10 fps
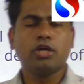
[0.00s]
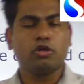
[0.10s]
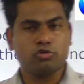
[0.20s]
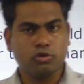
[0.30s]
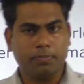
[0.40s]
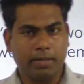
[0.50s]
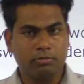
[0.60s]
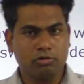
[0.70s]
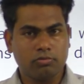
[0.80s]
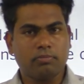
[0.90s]
You should be
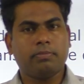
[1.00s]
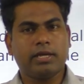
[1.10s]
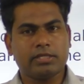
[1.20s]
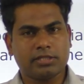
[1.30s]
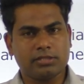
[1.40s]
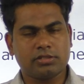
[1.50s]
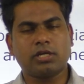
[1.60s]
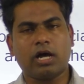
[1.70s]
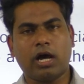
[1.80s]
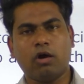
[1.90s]
able to make sense
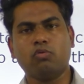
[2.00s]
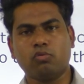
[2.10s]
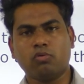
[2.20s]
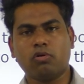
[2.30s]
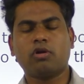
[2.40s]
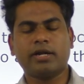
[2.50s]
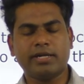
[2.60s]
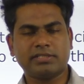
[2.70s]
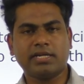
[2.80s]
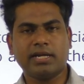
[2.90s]
how, or
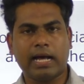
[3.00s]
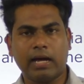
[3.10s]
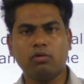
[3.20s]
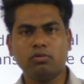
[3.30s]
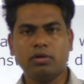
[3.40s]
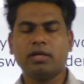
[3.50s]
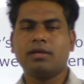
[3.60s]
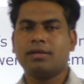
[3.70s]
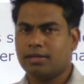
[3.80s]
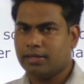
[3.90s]
understand how
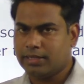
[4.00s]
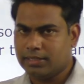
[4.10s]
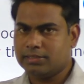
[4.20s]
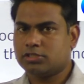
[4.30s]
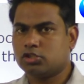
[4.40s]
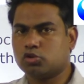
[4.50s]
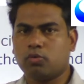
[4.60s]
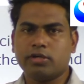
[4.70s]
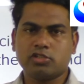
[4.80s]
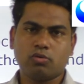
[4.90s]
is so
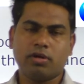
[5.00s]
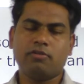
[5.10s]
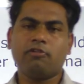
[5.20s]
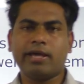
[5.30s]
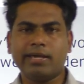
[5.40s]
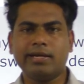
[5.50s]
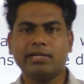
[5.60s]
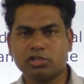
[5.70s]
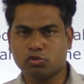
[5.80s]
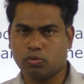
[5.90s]
and so and why it
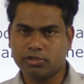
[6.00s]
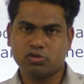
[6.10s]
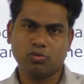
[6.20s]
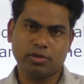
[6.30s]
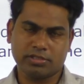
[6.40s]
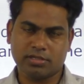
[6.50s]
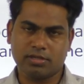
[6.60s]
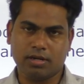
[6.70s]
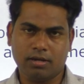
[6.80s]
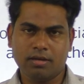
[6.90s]
is so and so,
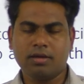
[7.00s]
etc.